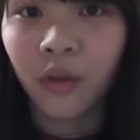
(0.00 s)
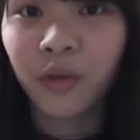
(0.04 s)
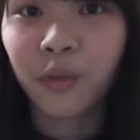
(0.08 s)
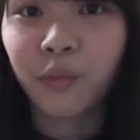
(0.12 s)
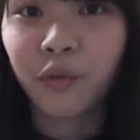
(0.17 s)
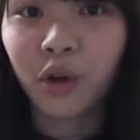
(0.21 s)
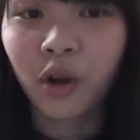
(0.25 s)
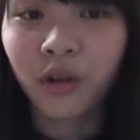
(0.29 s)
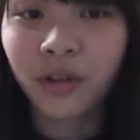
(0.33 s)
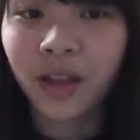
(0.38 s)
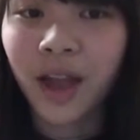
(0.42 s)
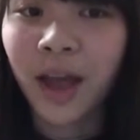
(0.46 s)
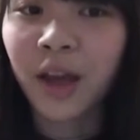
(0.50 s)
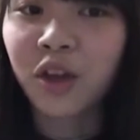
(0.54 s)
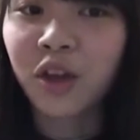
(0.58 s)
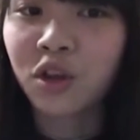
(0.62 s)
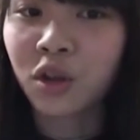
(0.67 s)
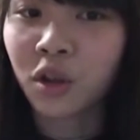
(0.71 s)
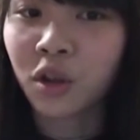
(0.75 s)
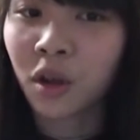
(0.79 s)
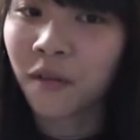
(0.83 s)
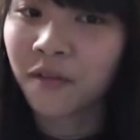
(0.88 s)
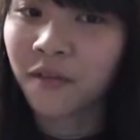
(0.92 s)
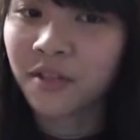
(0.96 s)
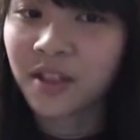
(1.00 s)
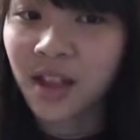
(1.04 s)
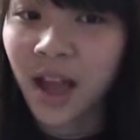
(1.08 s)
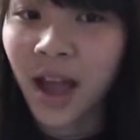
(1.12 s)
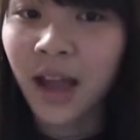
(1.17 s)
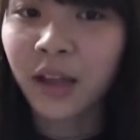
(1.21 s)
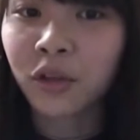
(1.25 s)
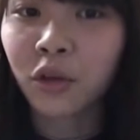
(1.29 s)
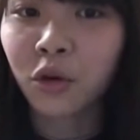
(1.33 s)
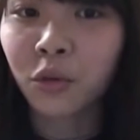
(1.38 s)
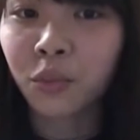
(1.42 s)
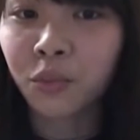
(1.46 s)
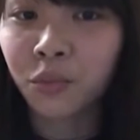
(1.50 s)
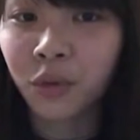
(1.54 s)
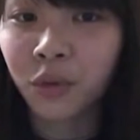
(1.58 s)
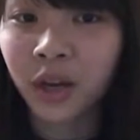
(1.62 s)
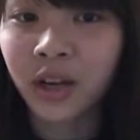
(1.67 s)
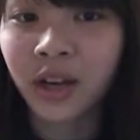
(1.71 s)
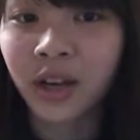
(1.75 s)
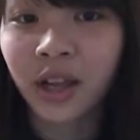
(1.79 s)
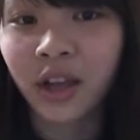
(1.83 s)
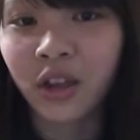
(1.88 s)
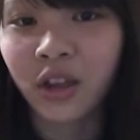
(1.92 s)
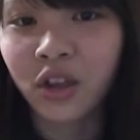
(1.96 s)
With the protection of
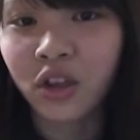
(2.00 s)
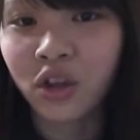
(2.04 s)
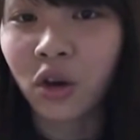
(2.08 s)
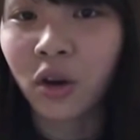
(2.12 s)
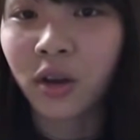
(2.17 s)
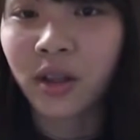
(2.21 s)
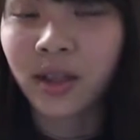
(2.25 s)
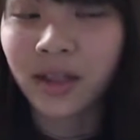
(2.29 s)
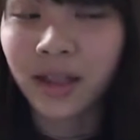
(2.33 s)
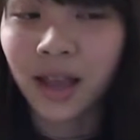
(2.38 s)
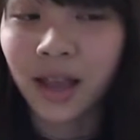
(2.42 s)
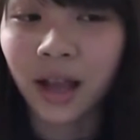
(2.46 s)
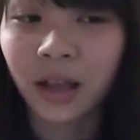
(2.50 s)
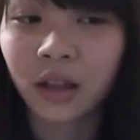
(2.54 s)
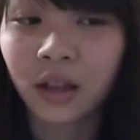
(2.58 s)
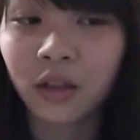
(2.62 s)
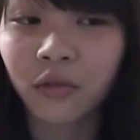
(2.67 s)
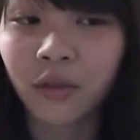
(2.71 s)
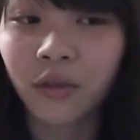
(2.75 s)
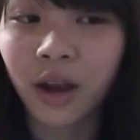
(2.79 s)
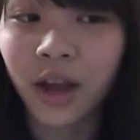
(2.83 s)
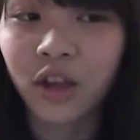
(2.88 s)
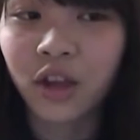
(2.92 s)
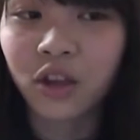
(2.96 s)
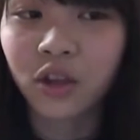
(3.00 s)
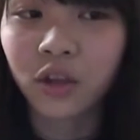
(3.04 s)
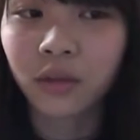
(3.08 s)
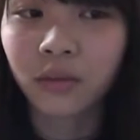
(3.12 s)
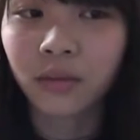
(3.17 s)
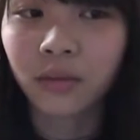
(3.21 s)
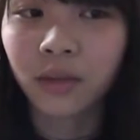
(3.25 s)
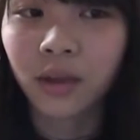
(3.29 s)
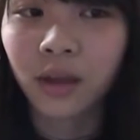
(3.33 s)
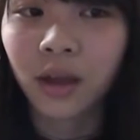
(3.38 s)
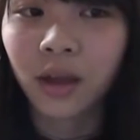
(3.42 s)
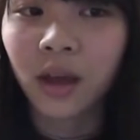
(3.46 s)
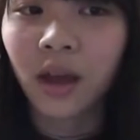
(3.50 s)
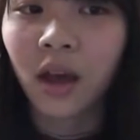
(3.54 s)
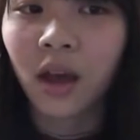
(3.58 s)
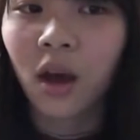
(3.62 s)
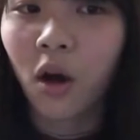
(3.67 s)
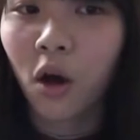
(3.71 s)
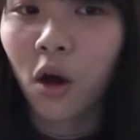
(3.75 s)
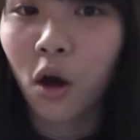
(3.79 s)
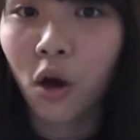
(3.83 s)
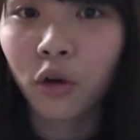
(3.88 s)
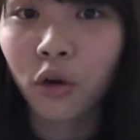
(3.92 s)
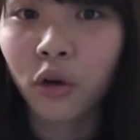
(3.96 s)
Sino-British Joint Declaration,
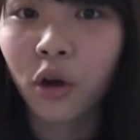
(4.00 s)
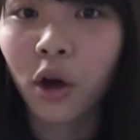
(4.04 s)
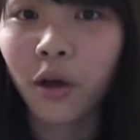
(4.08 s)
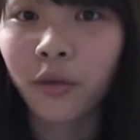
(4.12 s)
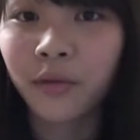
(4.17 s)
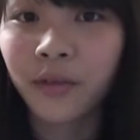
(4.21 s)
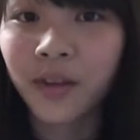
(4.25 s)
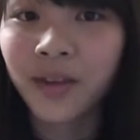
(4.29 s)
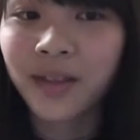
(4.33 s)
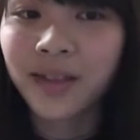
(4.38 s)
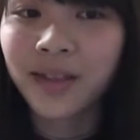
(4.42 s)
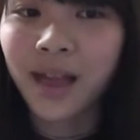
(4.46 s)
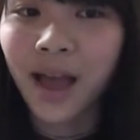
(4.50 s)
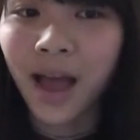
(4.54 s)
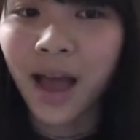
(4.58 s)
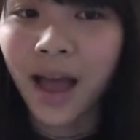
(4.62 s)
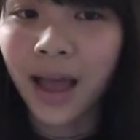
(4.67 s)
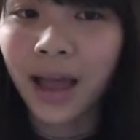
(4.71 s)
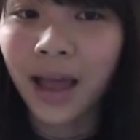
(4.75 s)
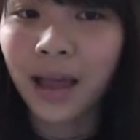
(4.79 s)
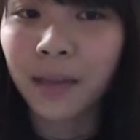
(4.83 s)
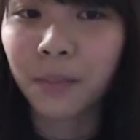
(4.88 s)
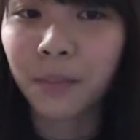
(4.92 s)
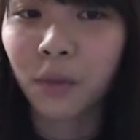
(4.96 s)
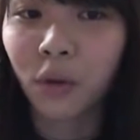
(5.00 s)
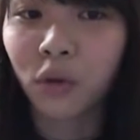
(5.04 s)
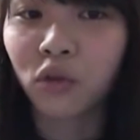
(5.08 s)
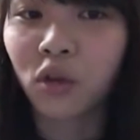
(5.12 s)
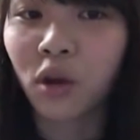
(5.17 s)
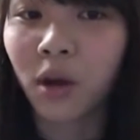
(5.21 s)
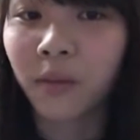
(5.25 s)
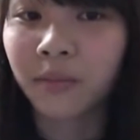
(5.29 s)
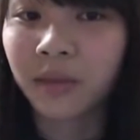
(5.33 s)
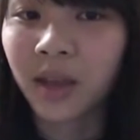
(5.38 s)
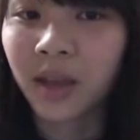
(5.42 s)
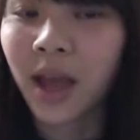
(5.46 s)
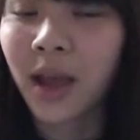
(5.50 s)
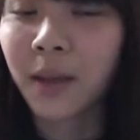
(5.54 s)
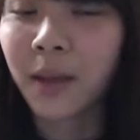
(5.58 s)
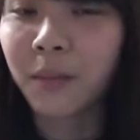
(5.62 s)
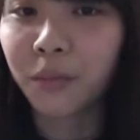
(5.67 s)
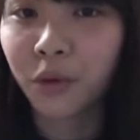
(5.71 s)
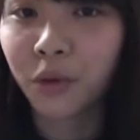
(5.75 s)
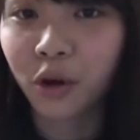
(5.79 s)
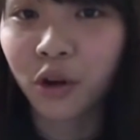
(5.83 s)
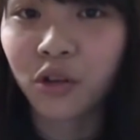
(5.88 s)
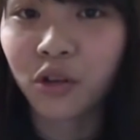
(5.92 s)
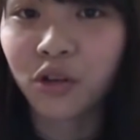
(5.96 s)
Hong Kongers are able to
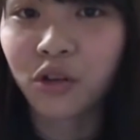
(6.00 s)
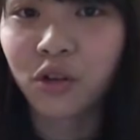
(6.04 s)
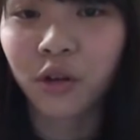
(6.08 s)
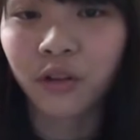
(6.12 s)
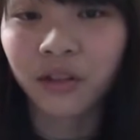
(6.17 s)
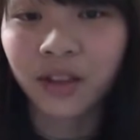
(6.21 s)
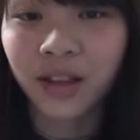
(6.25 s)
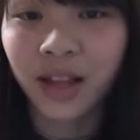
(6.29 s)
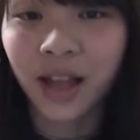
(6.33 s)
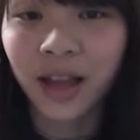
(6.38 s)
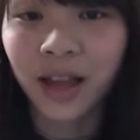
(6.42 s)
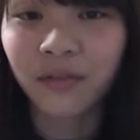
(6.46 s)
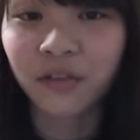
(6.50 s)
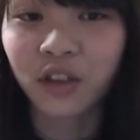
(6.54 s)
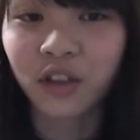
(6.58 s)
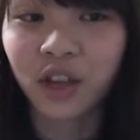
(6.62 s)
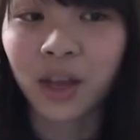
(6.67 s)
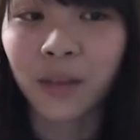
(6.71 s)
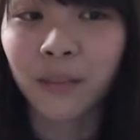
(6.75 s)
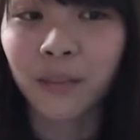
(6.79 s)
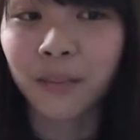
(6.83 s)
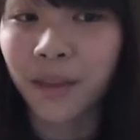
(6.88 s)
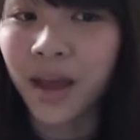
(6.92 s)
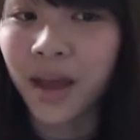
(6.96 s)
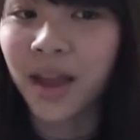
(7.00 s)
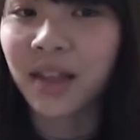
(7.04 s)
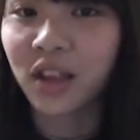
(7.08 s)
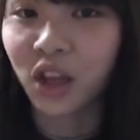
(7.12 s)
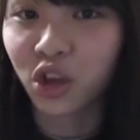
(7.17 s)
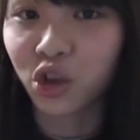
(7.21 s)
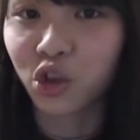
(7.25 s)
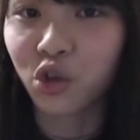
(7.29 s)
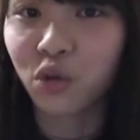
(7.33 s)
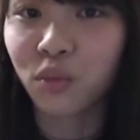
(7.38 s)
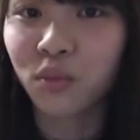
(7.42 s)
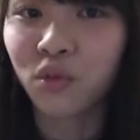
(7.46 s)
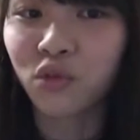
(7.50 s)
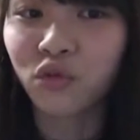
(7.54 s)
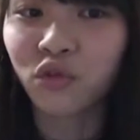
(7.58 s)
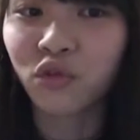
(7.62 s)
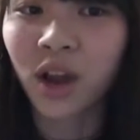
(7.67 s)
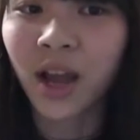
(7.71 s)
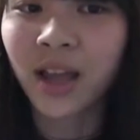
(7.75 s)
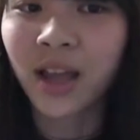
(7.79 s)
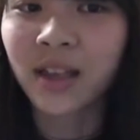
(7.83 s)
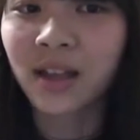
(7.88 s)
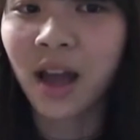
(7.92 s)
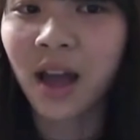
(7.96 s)
obtain personal safety and basic human
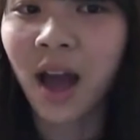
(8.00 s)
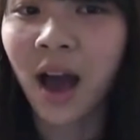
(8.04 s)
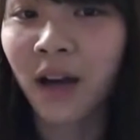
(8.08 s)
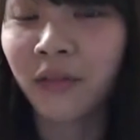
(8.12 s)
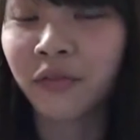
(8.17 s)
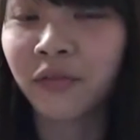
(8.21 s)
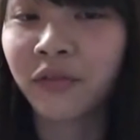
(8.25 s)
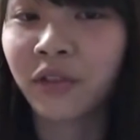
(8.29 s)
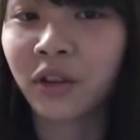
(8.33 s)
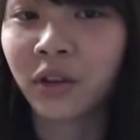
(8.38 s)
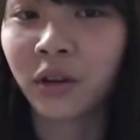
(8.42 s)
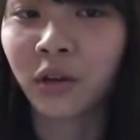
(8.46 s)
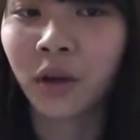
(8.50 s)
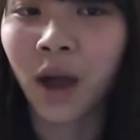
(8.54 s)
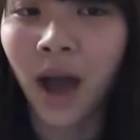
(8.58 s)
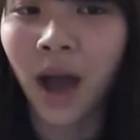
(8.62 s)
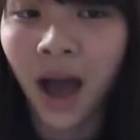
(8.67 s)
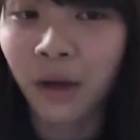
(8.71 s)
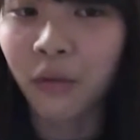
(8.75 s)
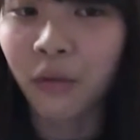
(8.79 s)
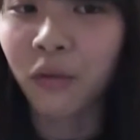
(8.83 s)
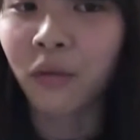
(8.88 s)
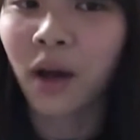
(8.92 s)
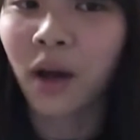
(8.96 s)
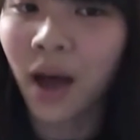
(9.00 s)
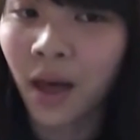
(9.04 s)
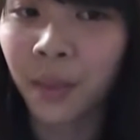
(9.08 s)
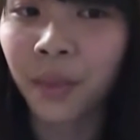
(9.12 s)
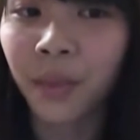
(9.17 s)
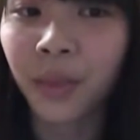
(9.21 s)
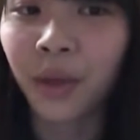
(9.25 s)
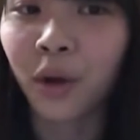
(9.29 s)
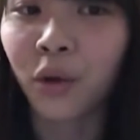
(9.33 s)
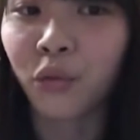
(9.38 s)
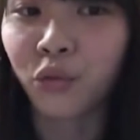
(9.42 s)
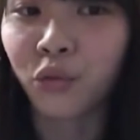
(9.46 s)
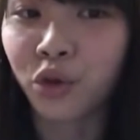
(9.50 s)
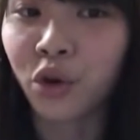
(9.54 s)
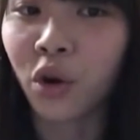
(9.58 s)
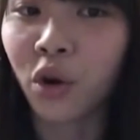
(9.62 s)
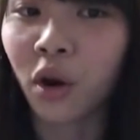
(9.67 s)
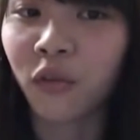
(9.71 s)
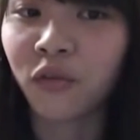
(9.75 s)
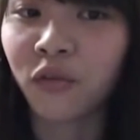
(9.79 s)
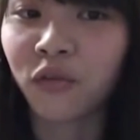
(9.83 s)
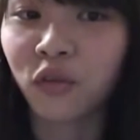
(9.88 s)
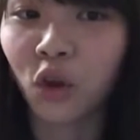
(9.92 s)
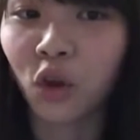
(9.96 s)
rights under
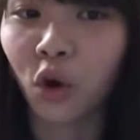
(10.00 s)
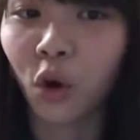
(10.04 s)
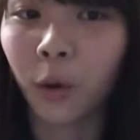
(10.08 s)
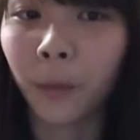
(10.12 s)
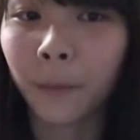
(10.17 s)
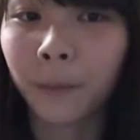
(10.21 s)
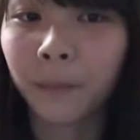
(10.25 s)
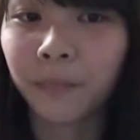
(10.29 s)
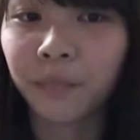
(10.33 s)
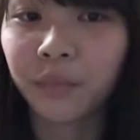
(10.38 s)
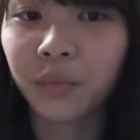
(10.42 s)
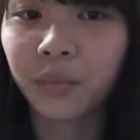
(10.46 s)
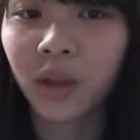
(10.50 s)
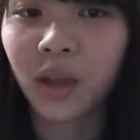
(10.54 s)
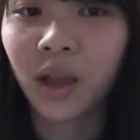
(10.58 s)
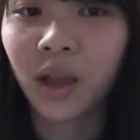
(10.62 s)
rule of law.